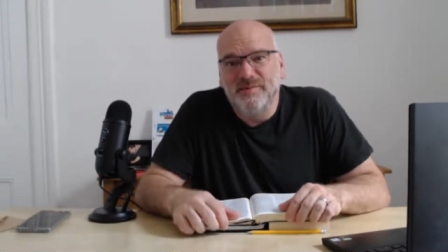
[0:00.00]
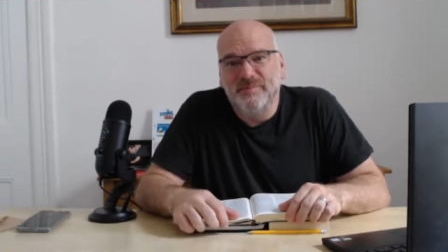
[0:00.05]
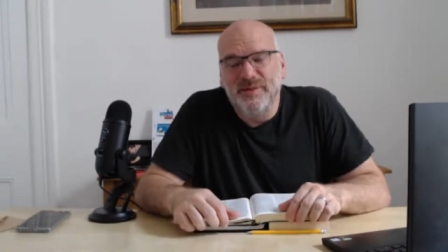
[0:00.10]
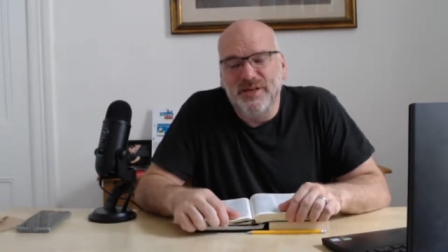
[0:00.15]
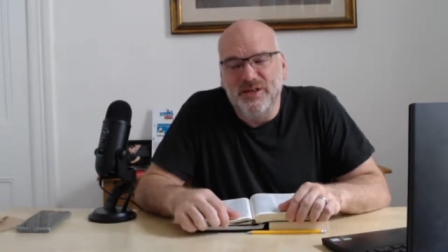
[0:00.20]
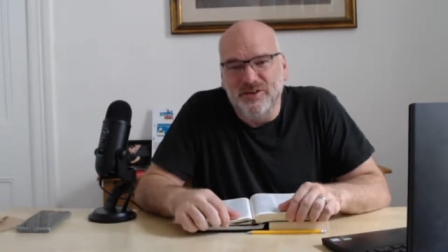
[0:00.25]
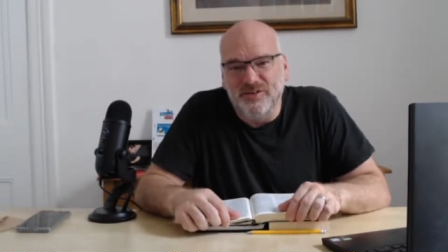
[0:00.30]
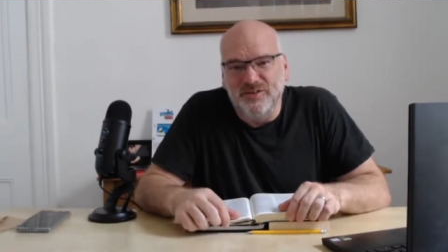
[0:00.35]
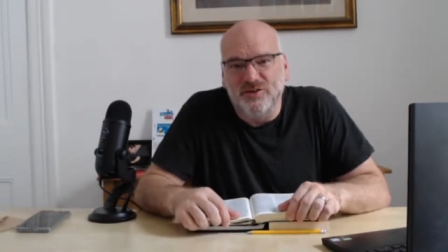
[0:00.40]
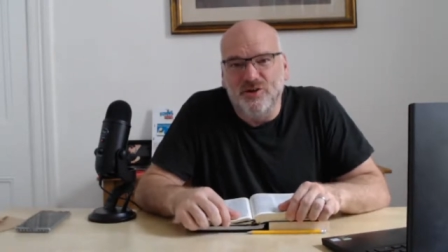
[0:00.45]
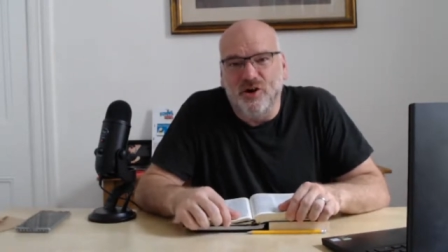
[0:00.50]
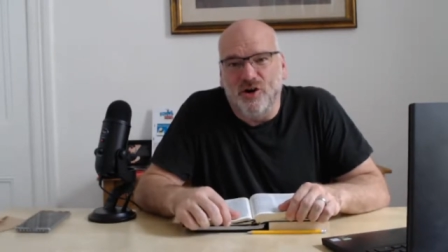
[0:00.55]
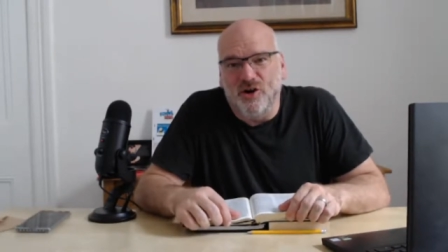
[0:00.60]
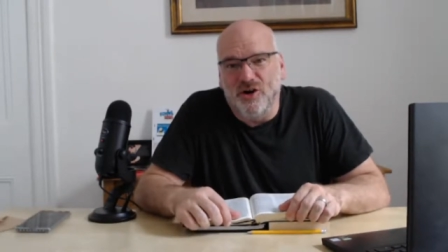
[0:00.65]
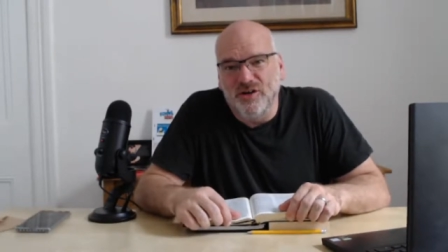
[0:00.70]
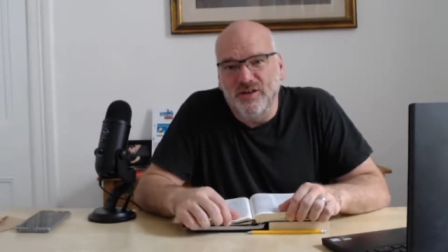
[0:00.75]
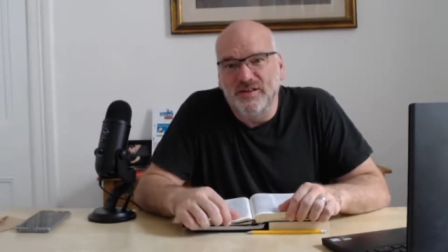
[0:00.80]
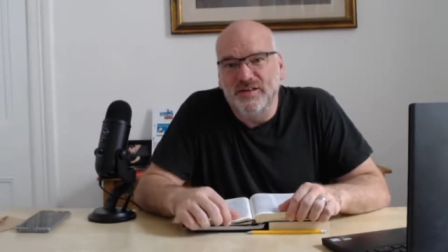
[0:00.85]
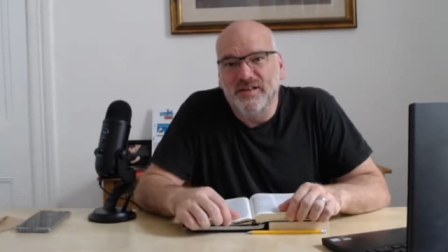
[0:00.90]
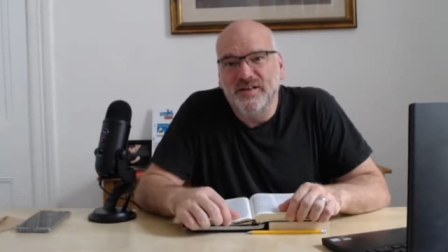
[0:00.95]
because
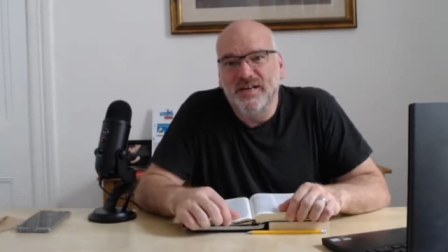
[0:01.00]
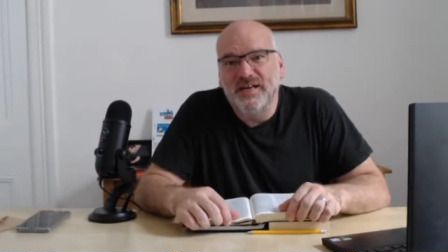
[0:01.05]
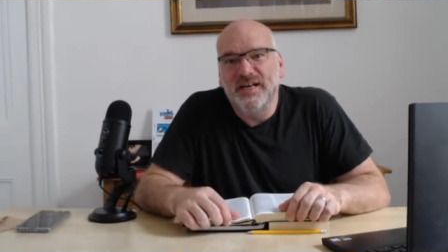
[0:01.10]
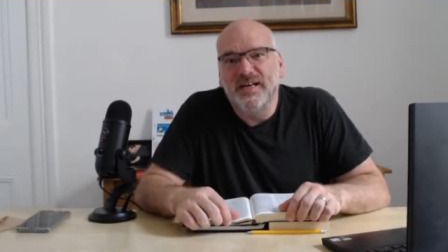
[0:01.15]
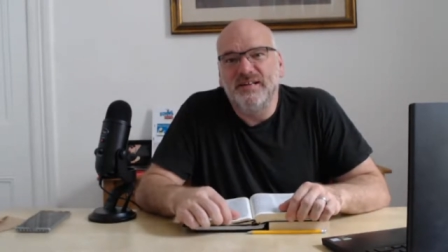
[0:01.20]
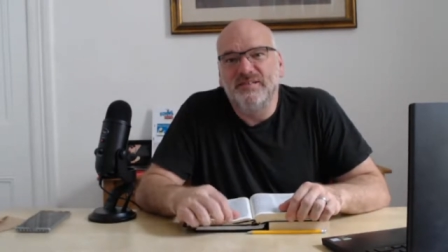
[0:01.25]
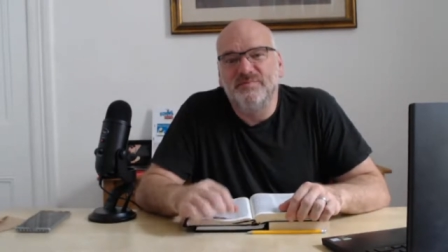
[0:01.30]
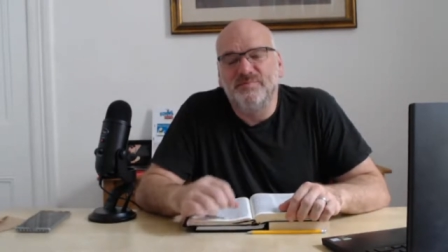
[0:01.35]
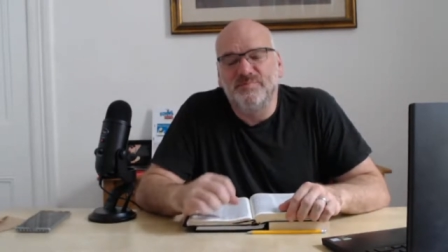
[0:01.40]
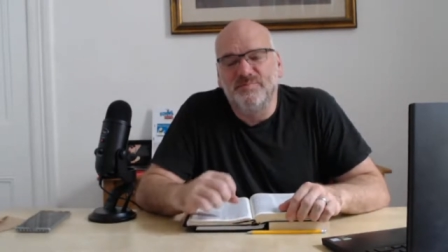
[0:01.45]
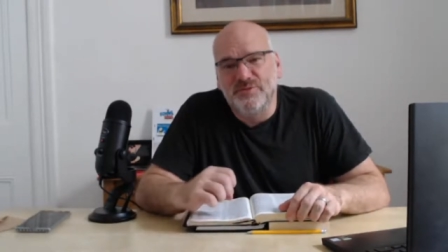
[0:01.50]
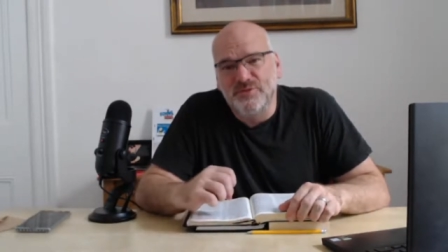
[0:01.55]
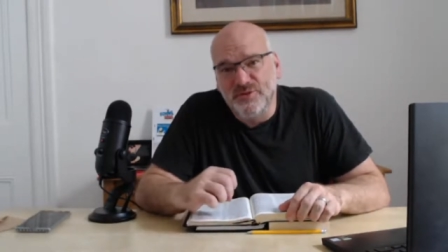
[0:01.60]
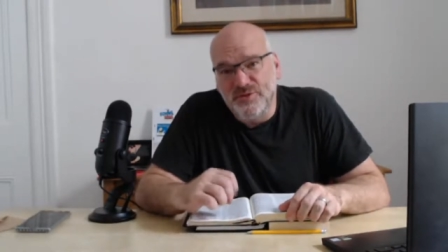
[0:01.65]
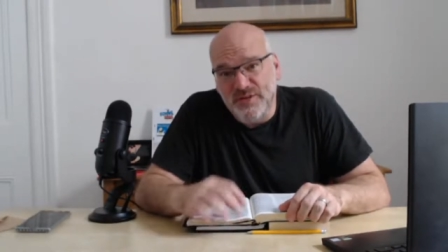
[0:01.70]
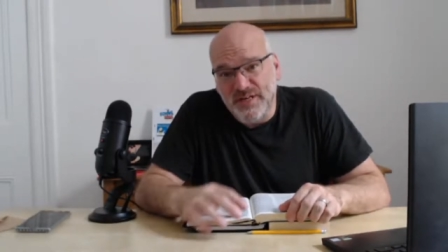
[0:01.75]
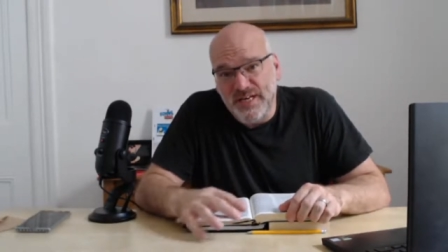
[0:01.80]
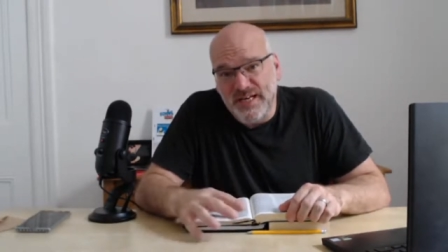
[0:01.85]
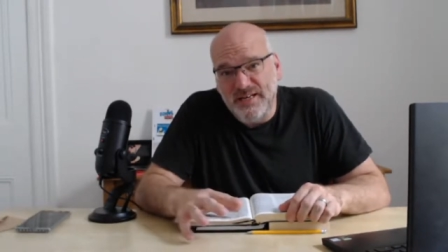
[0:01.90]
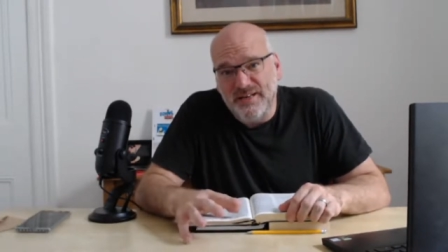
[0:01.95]
God is
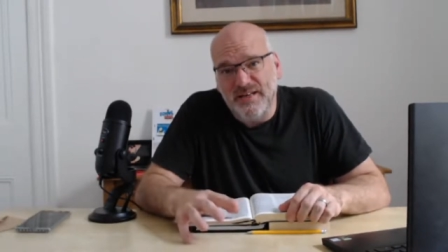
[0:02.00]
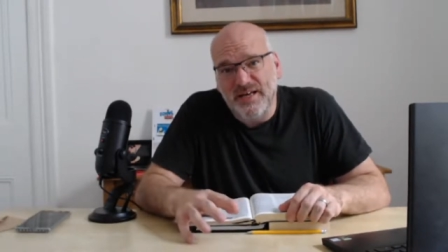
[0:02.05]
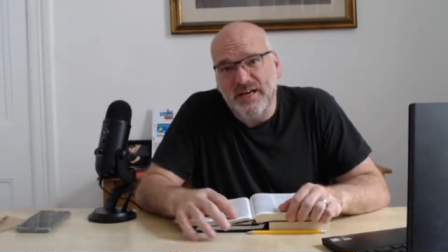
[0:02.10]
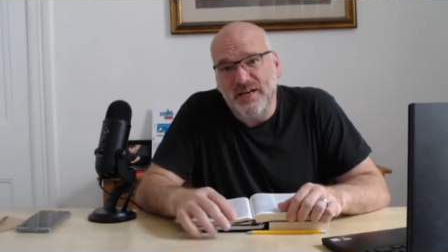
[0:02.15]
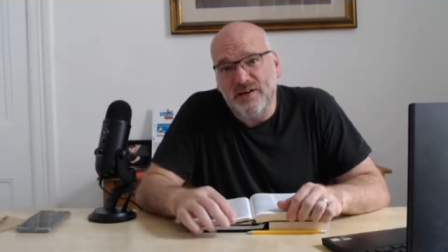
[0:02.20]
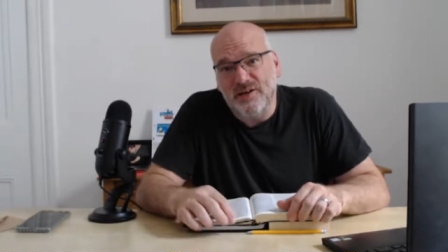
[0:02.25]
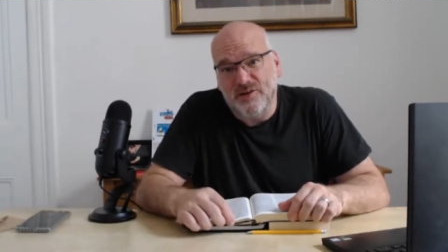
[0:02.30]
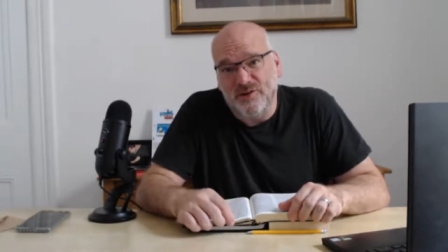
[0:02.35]
breathing